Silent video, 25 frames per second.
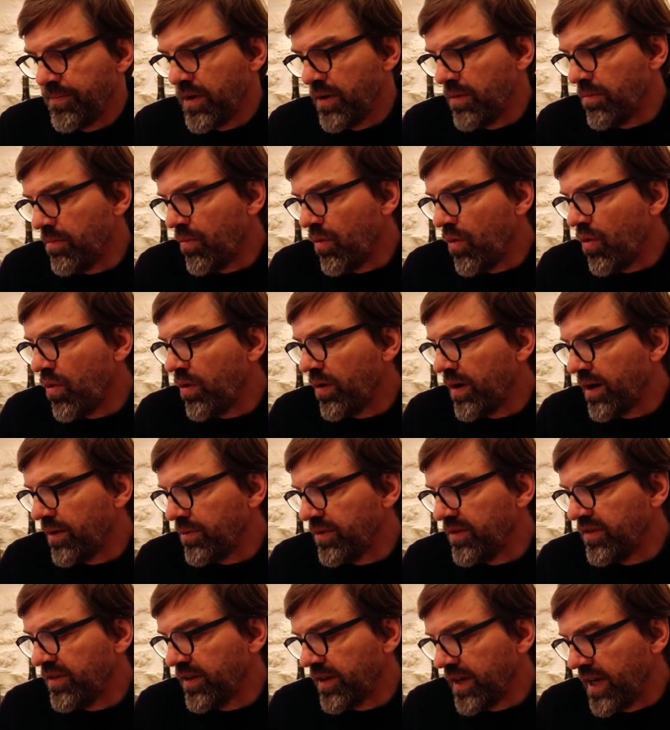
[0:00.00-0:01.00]
More, I
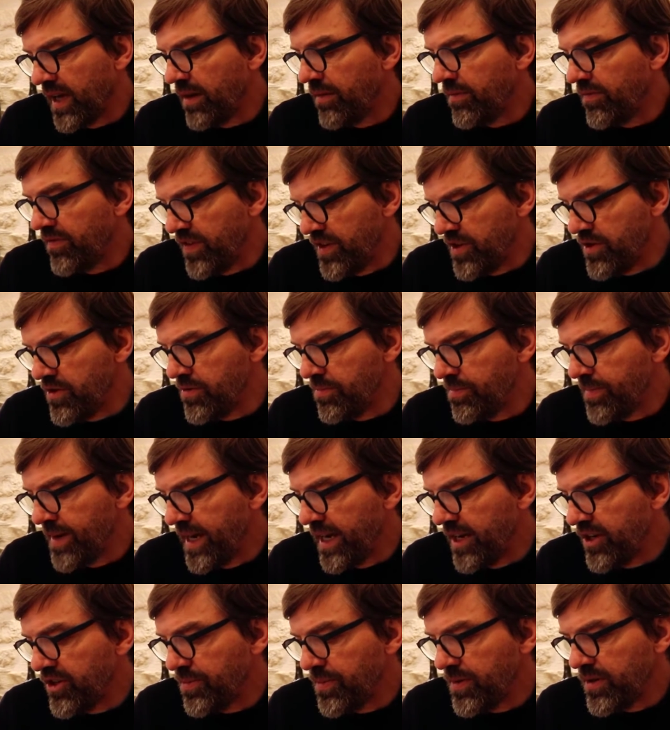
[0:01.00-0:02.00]
would say, again, vineyard
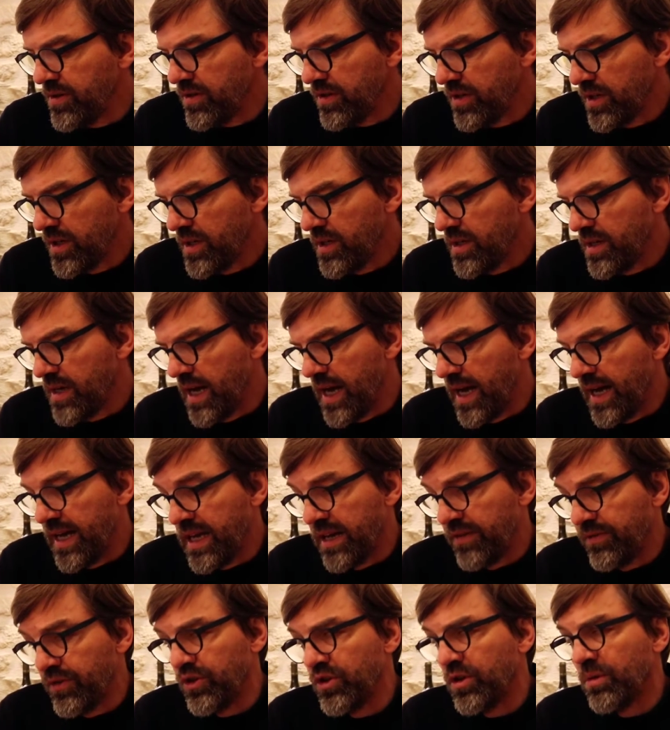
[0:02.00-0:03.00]
management. I
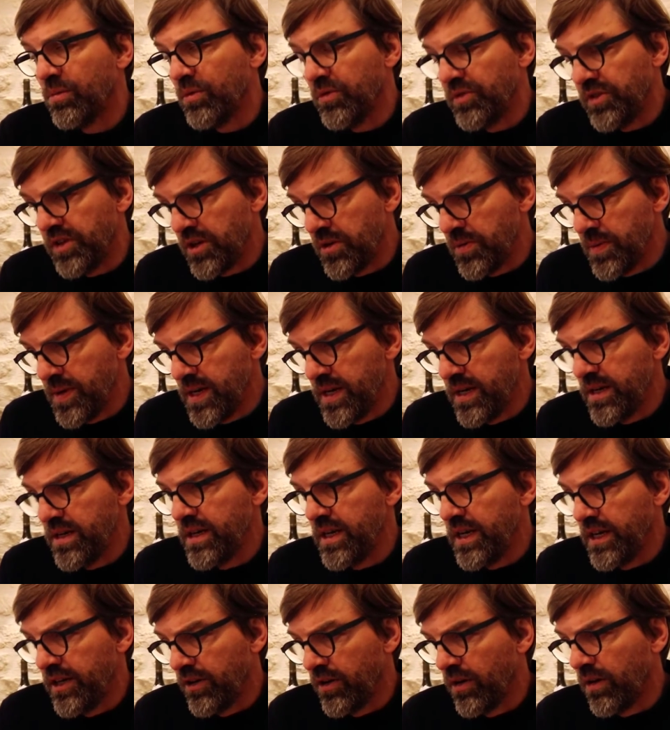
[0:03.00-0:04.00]
have a double degree in
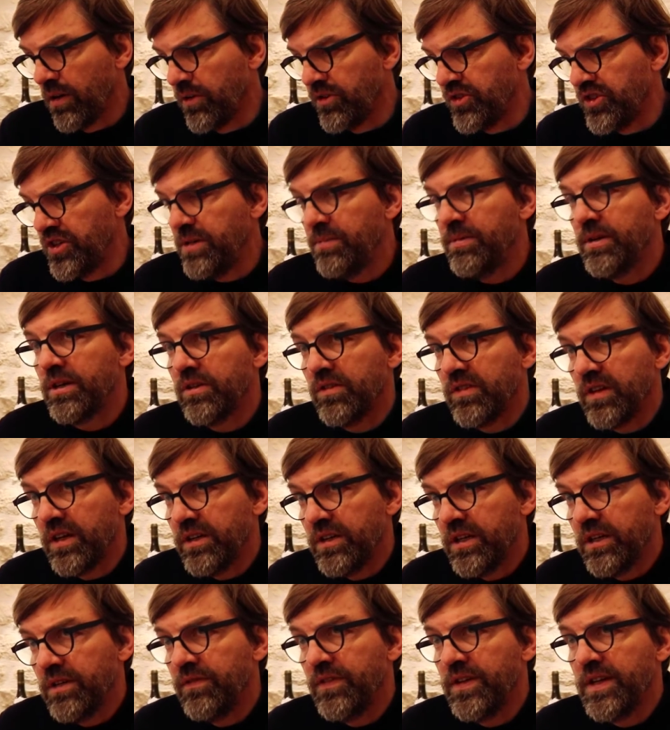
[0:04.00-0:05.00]
enology because I
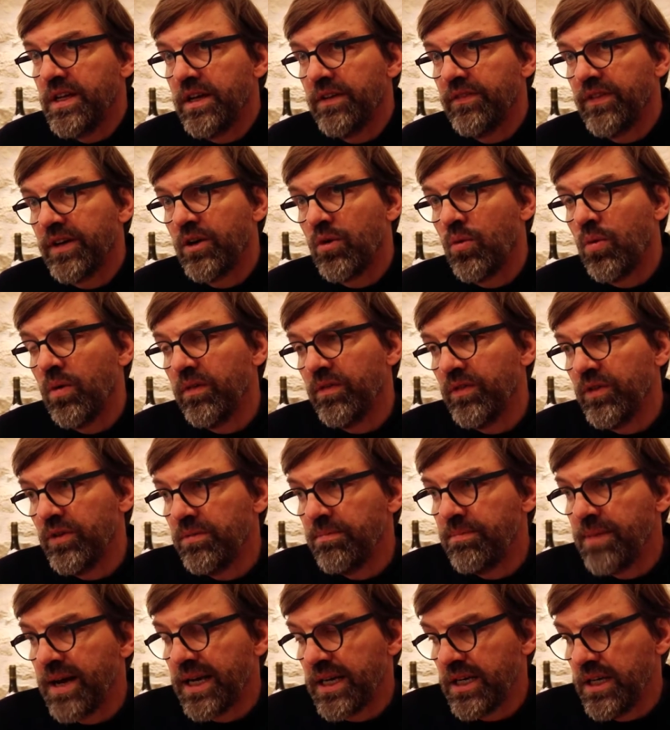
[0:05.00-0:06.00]
did the
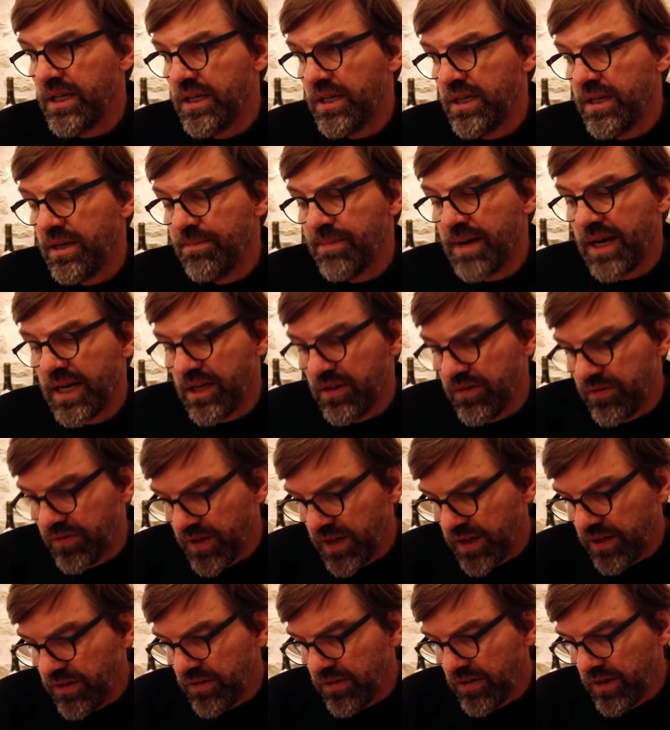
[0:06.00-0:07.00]
equivalent back in
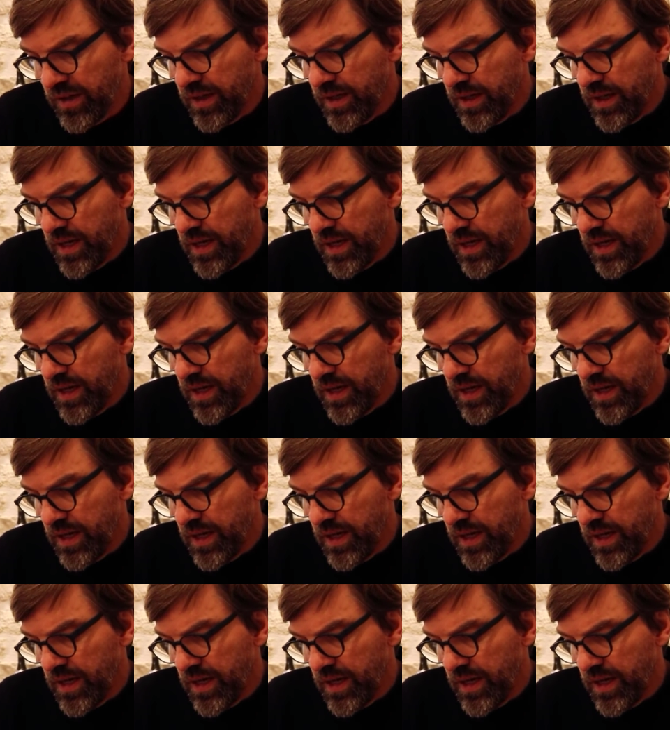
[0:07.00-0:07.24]
France.